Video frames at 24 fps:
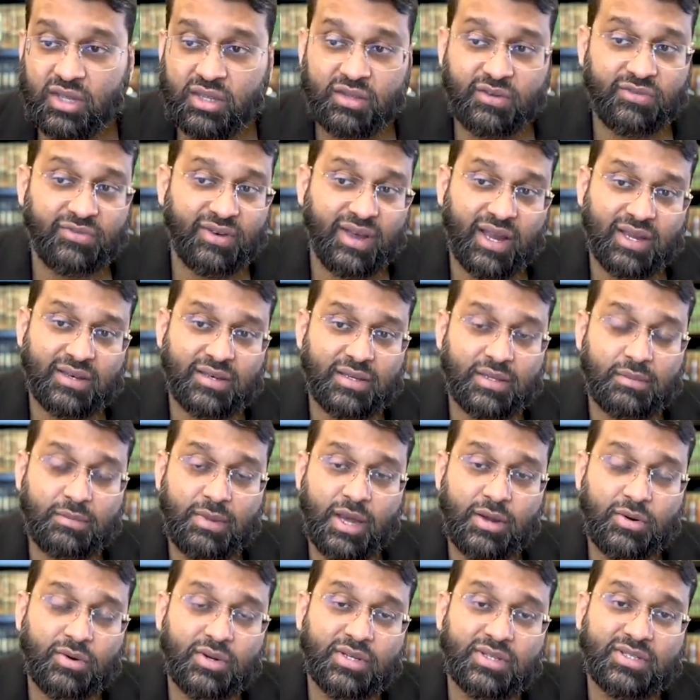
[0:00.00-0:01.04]
The fact of the
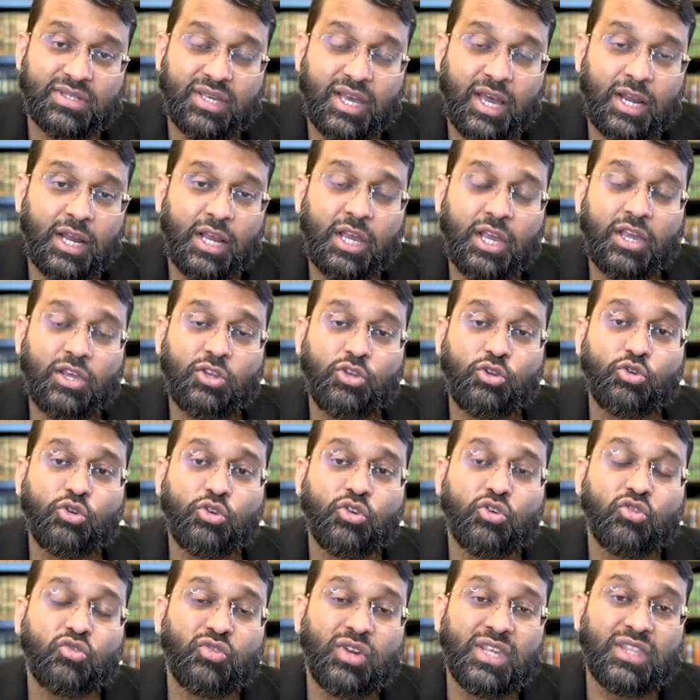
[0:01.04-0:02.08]
matter is that you
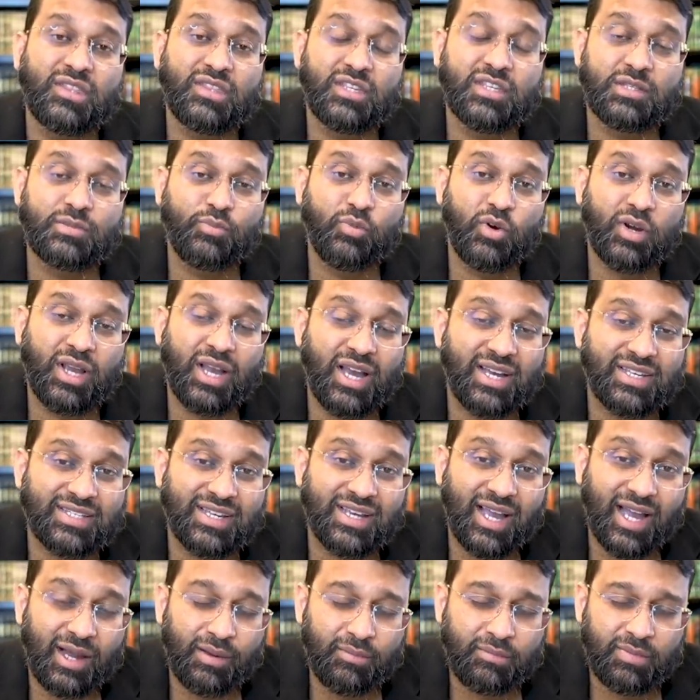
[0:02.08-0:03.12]
could read this book as
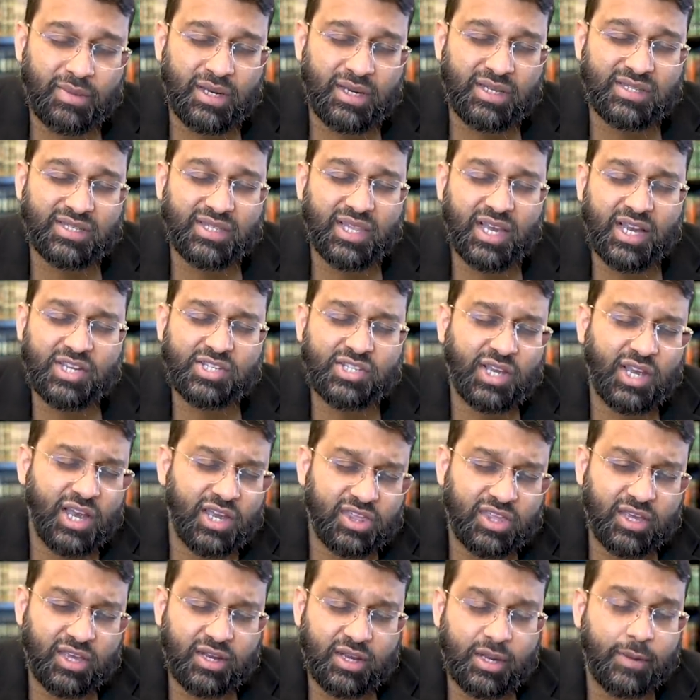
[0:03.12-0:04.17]
a Hanbali slash
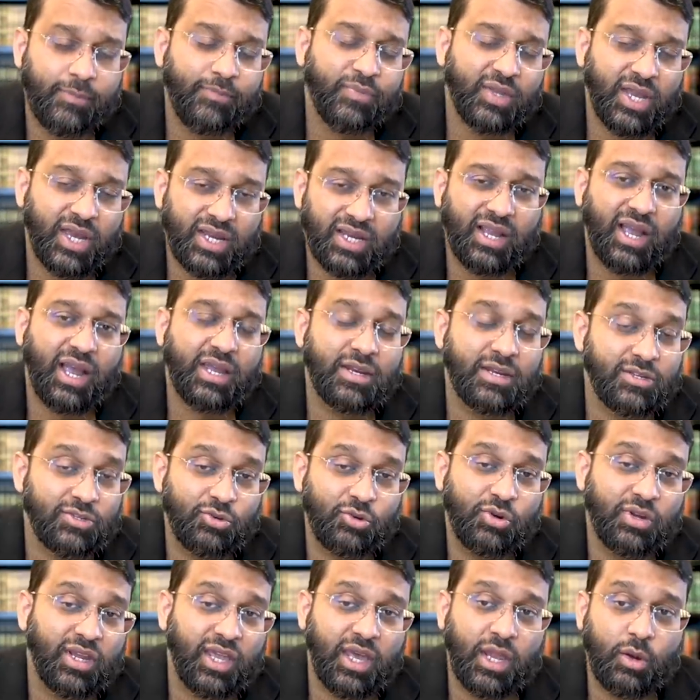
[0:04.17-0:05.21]
Athari and kind of
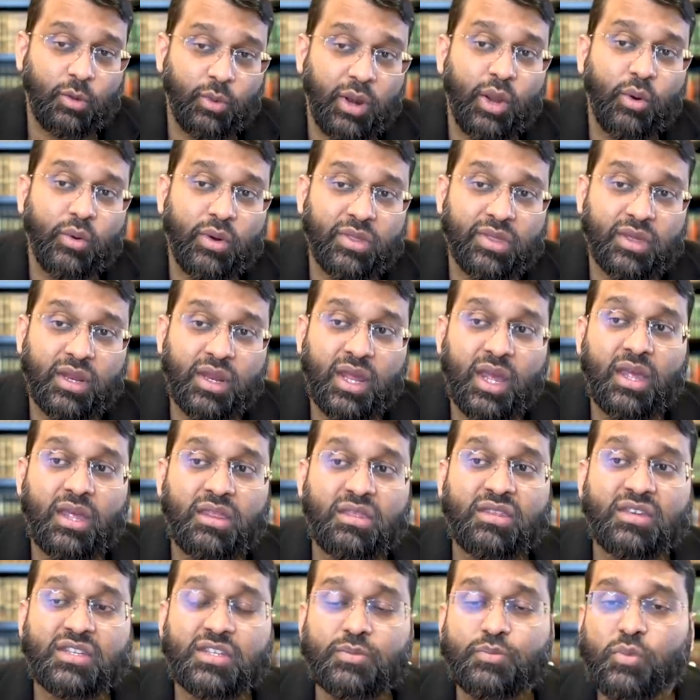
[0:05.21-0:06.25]
sort of get away with it.
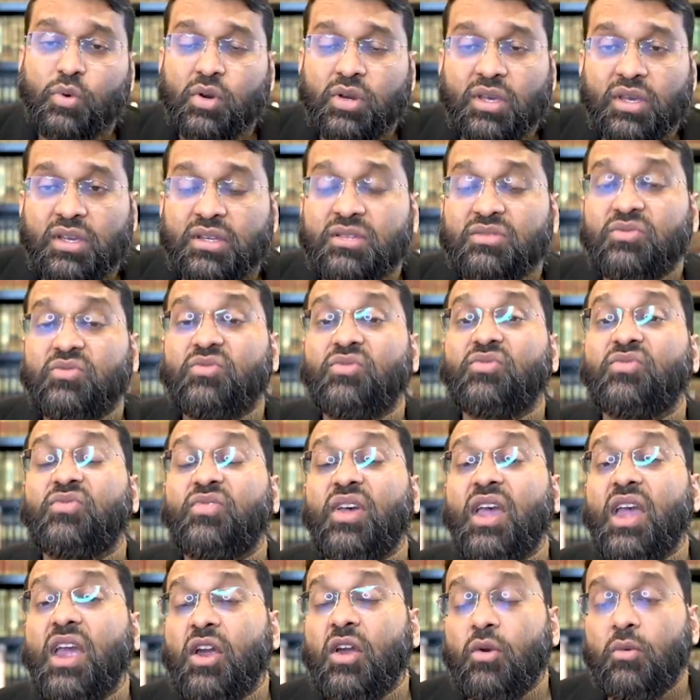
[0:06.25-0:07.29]
This book is
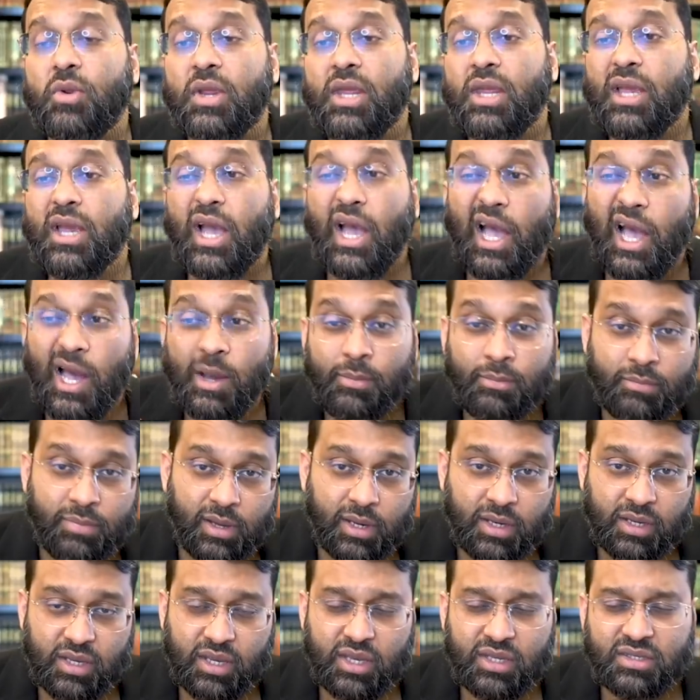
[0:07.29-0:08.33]
very
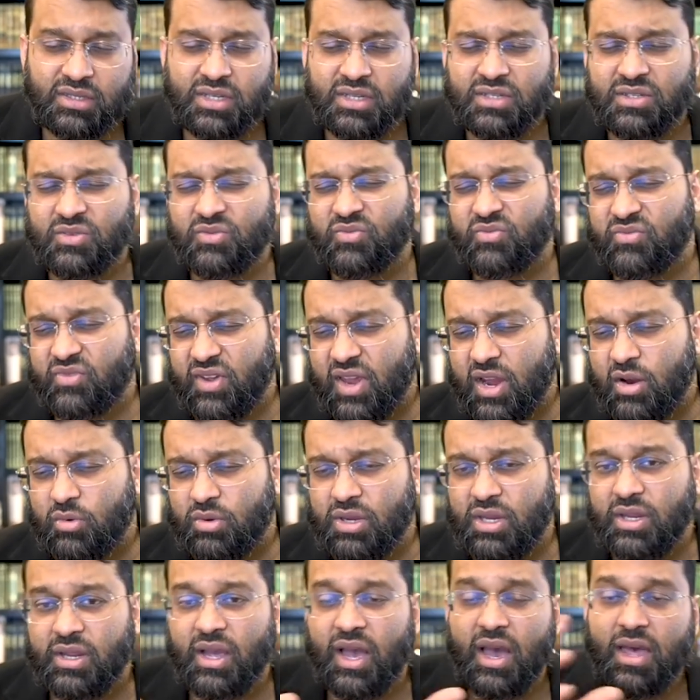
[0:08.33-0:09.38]
Hanbali, it is
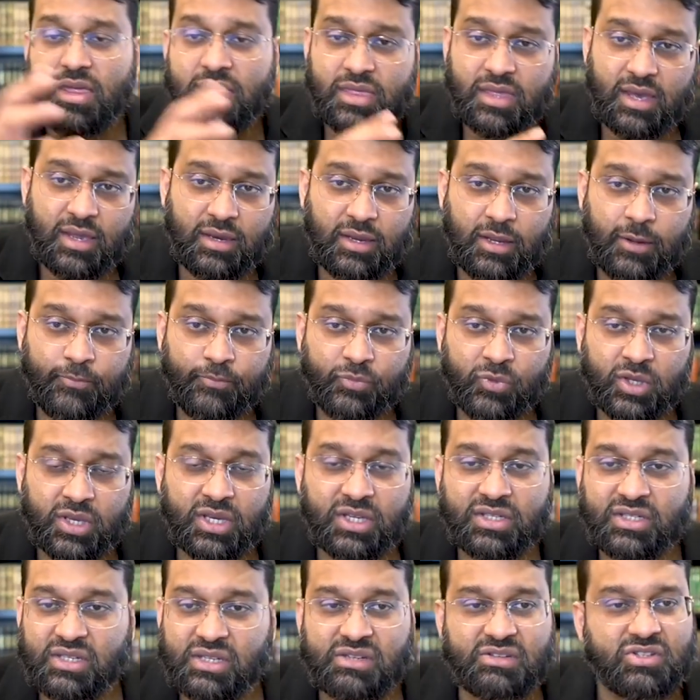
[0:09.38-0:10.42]
very Athari,
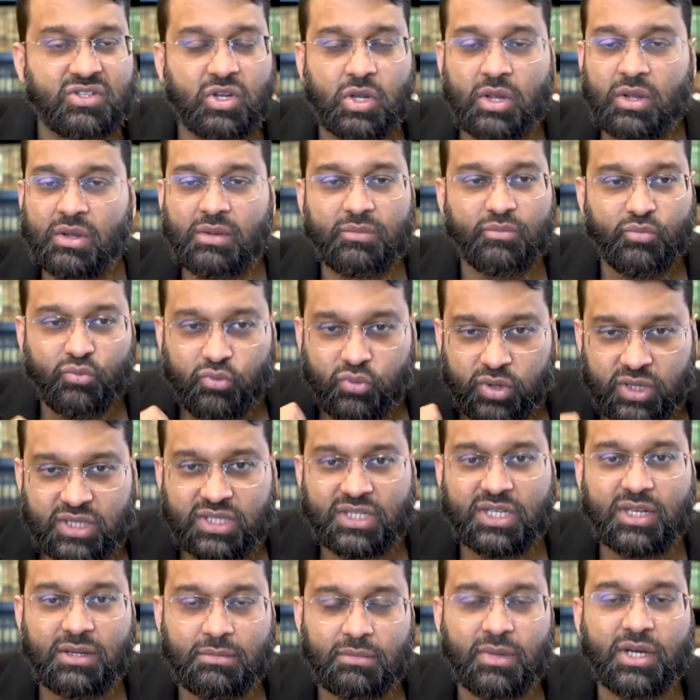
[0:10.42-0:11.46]
it is
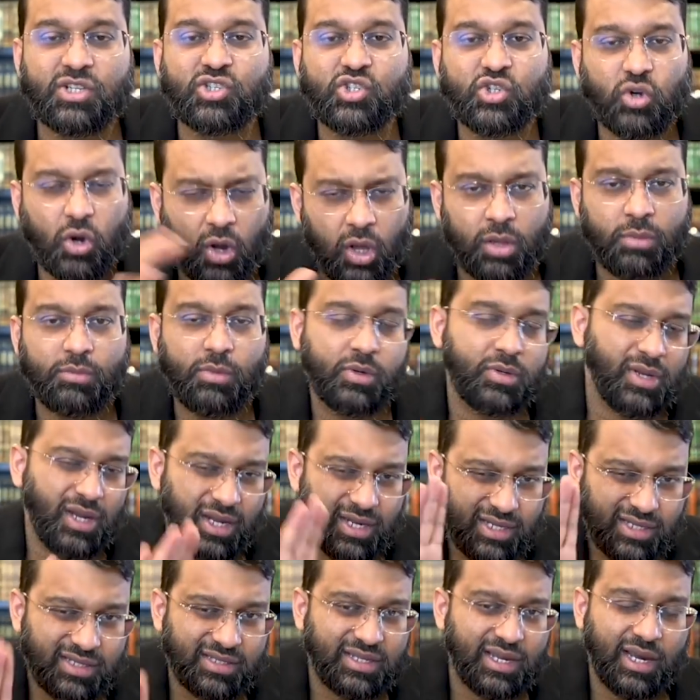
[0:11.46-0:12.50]
pretty much, almost,
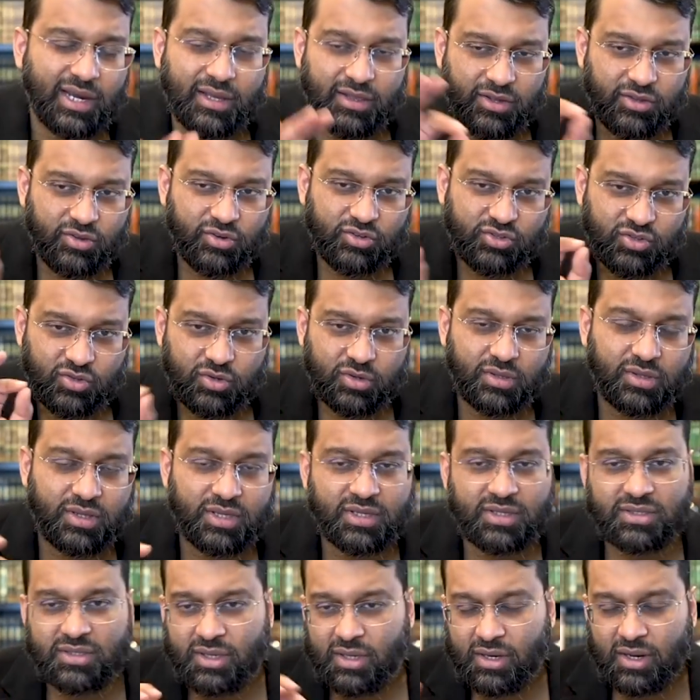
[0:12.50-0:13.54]
not exactly, there are certain
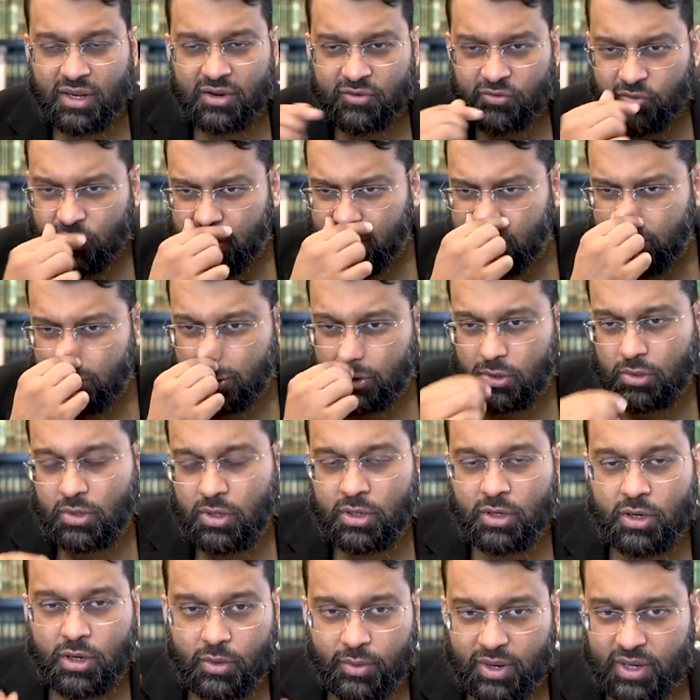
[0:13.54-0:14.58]
things, that phrases that are
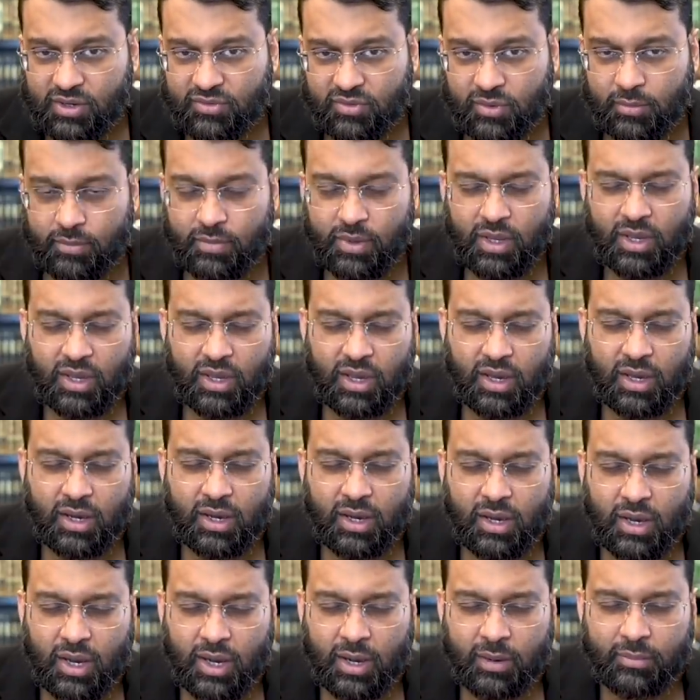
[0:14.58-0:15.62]
incorrect from
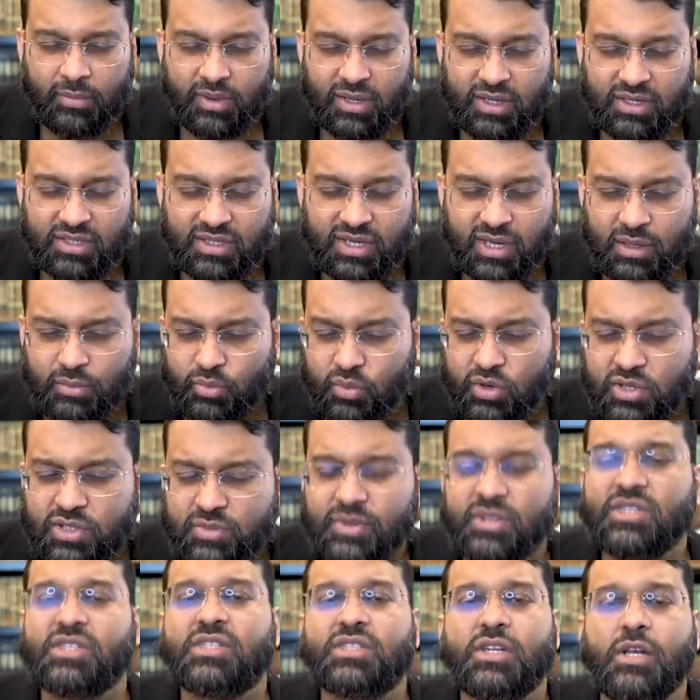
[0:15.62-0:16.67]
uh, Hanbali standpoints,
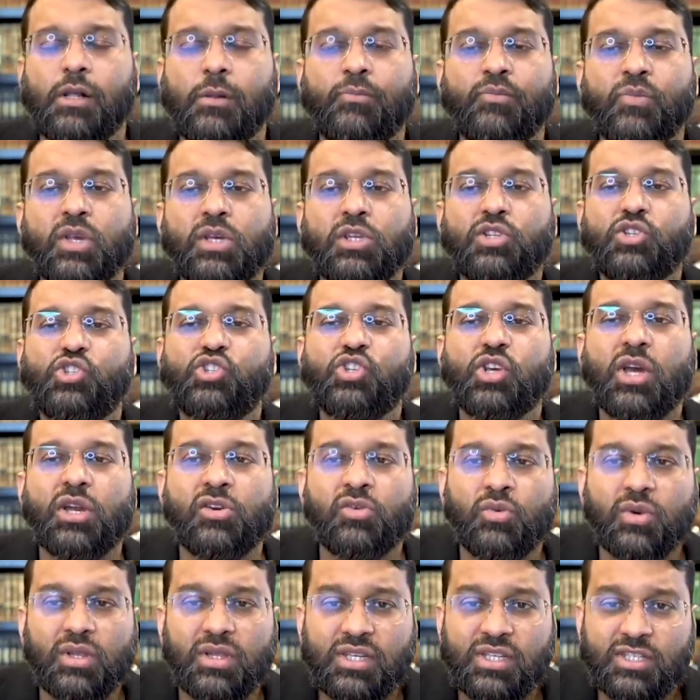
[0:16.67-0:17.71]
but still,
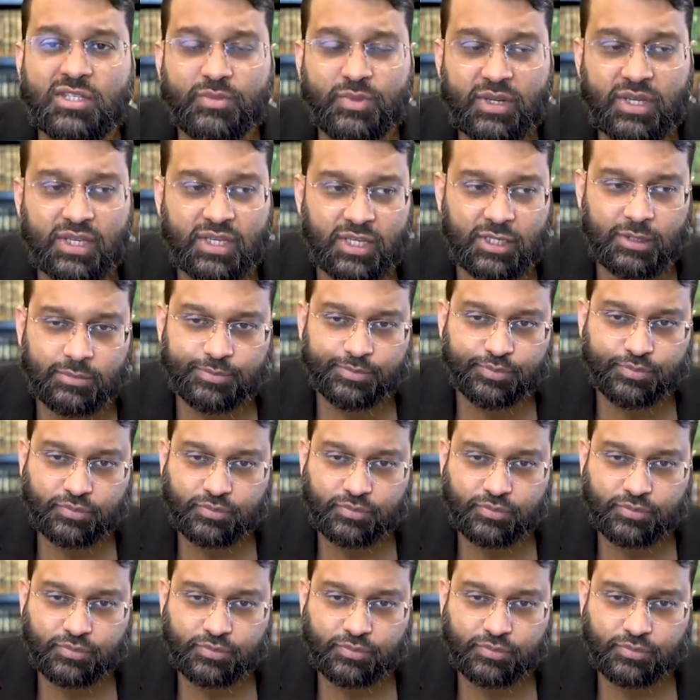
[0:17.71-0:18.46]
generally speaking,